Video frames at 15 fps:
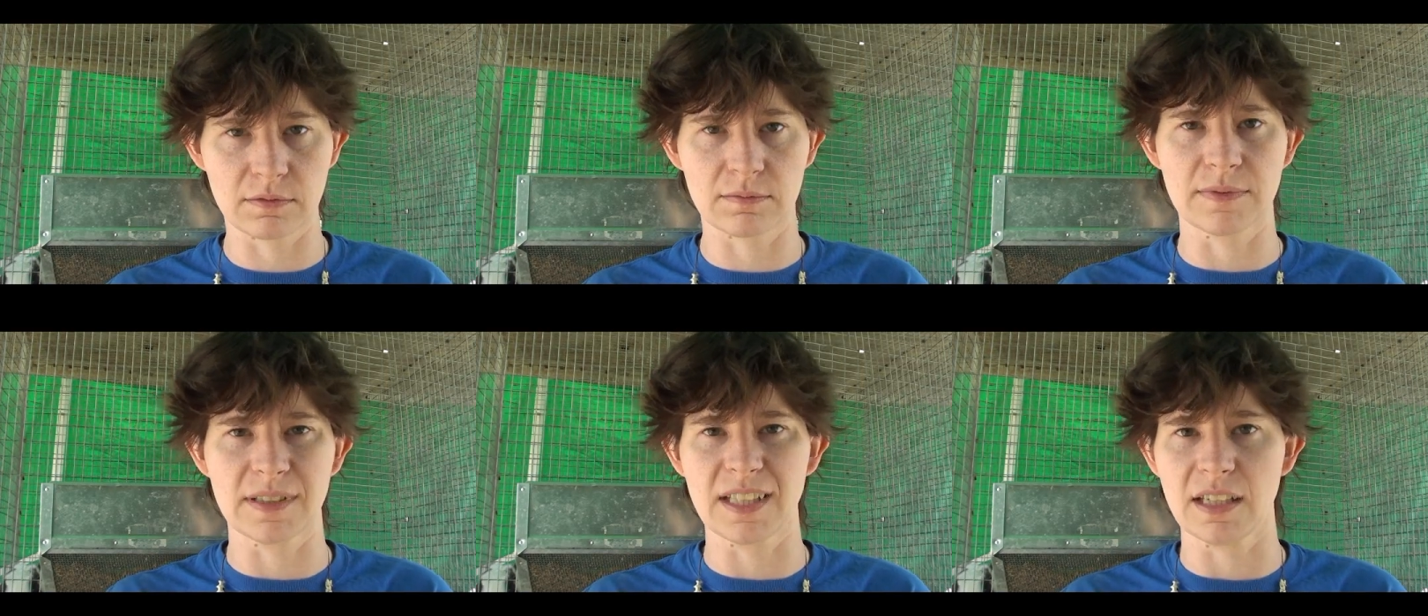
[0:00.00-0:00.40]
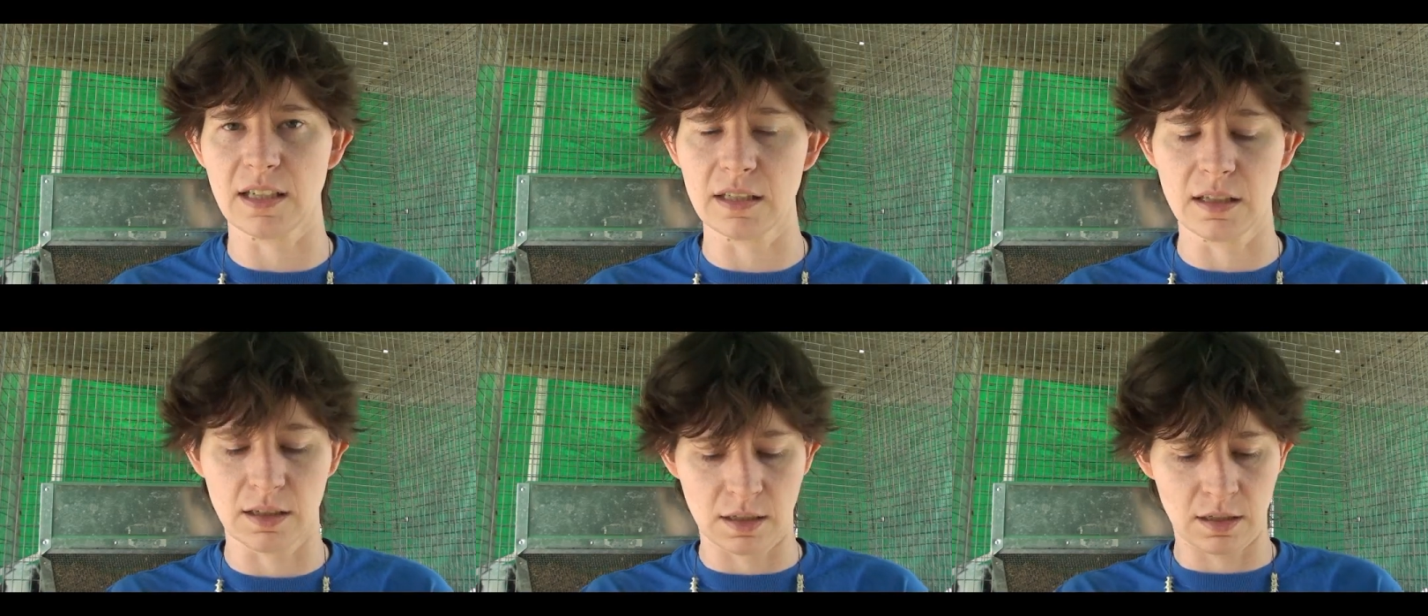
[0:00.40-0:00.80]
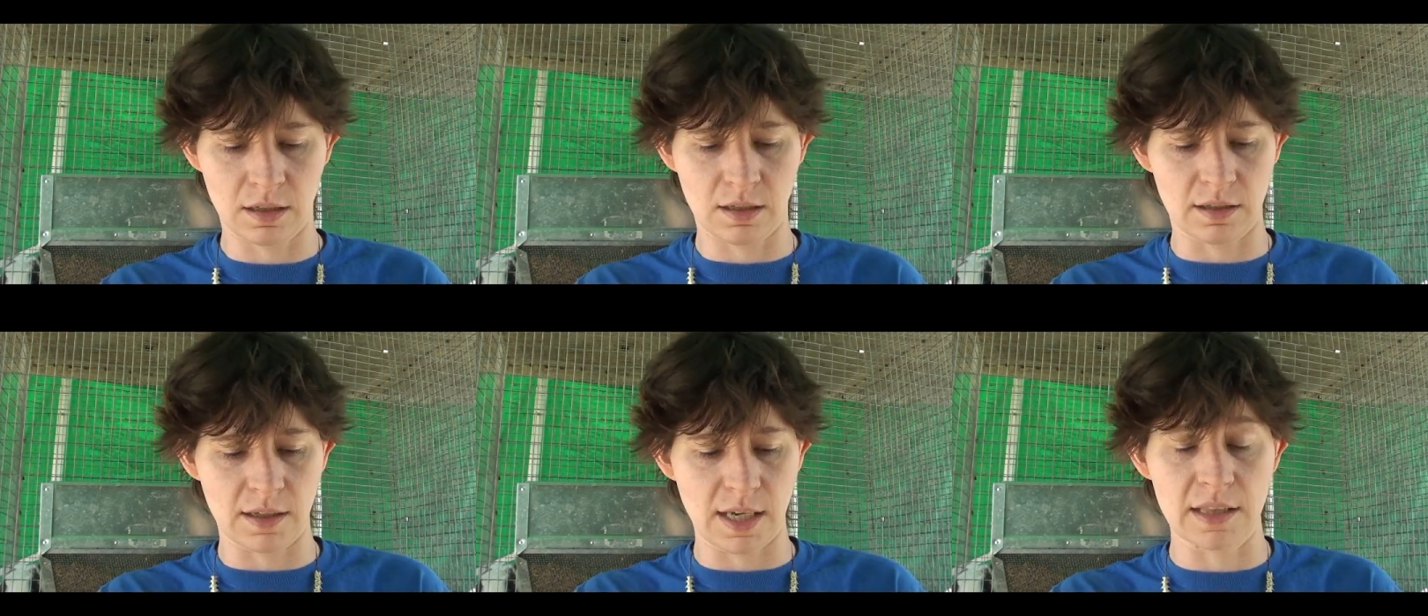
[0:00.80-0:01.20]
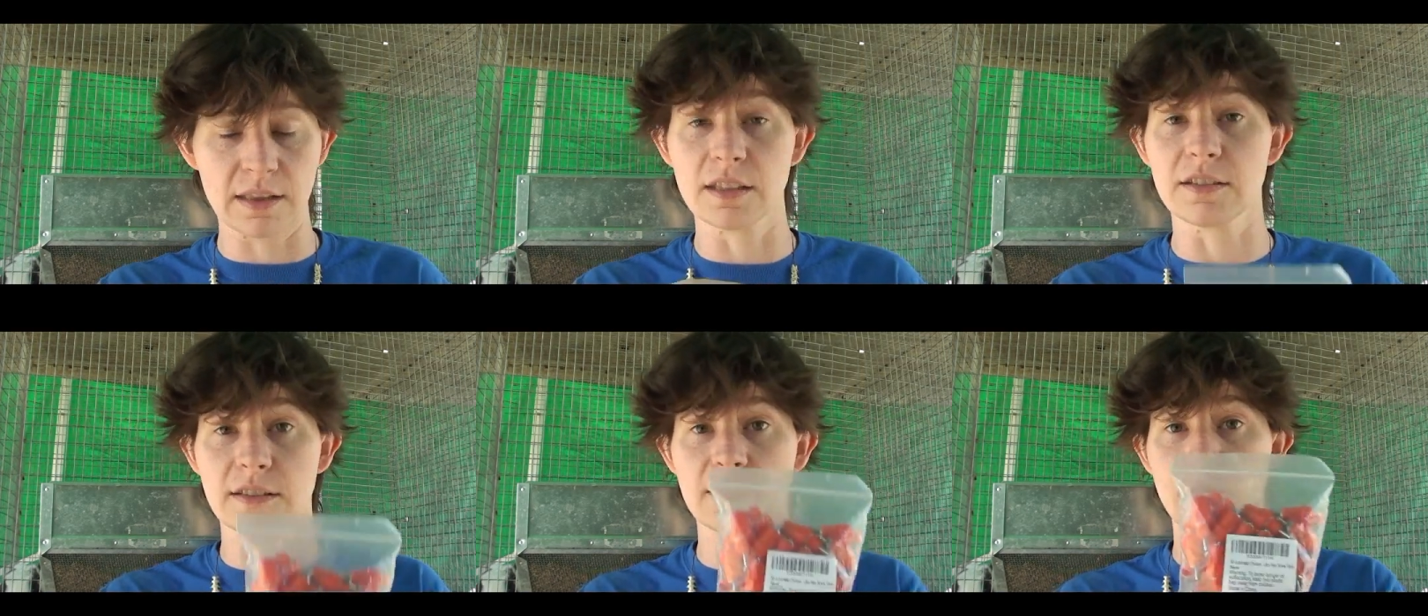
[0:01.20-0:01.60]
need. And
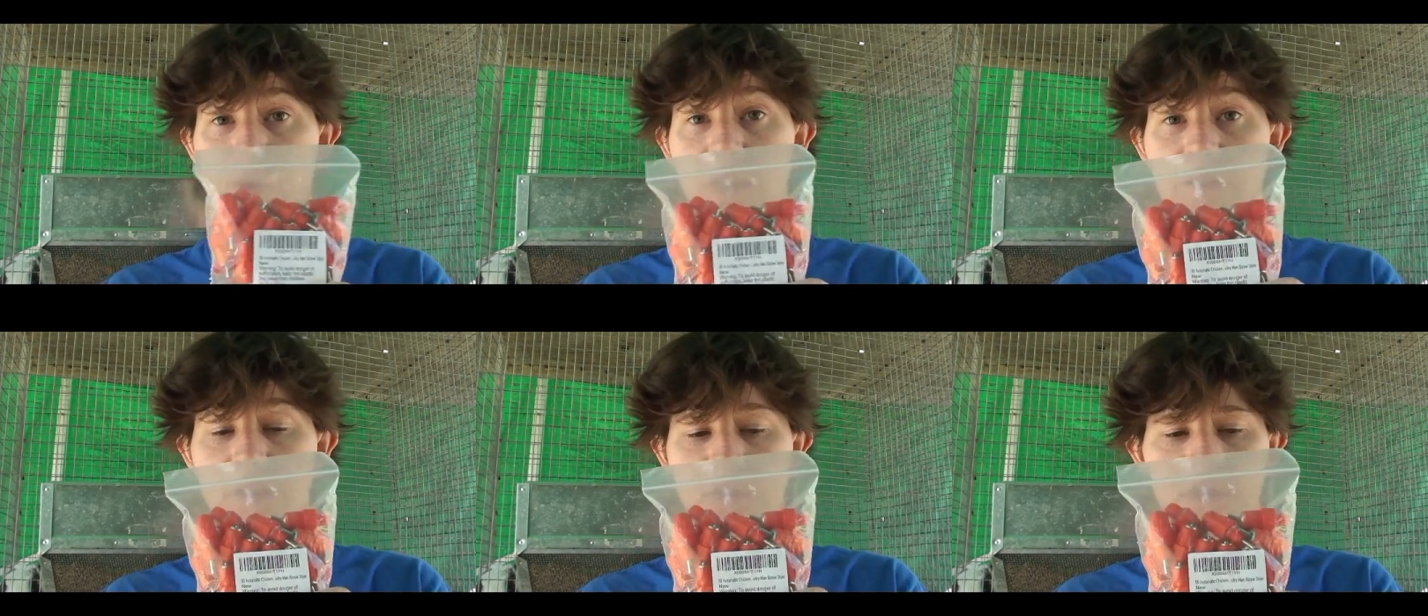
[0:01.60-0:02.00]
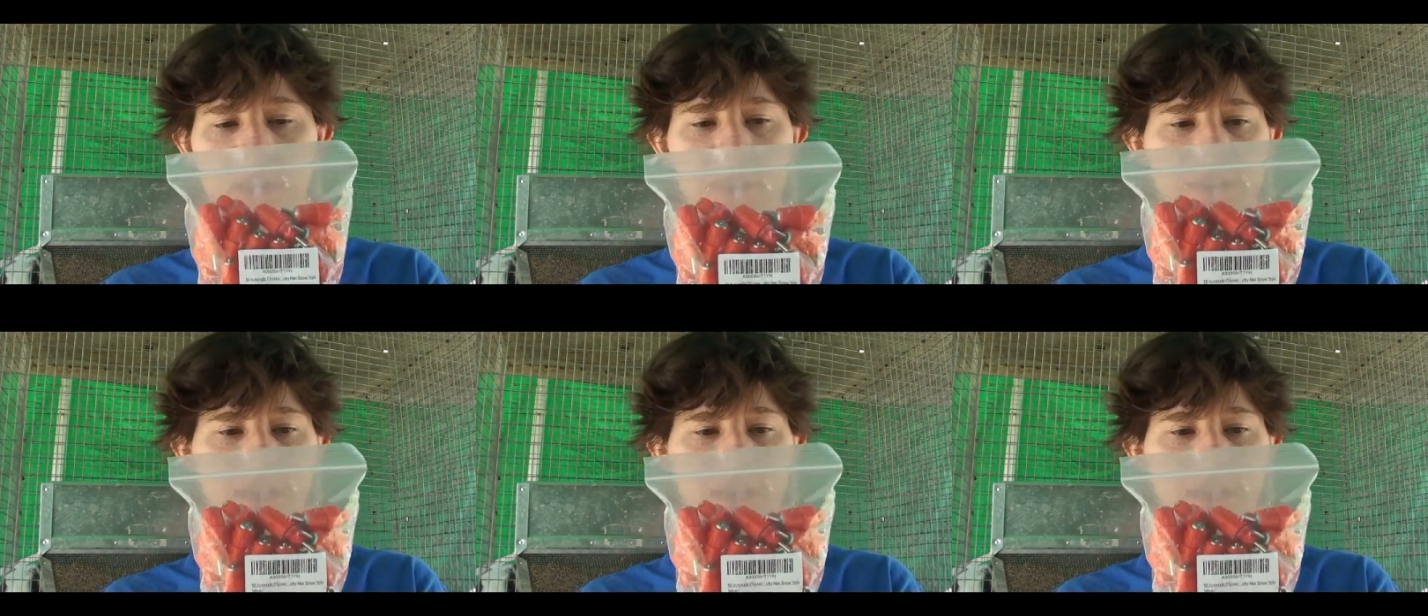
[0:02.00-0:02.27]
this is one of those things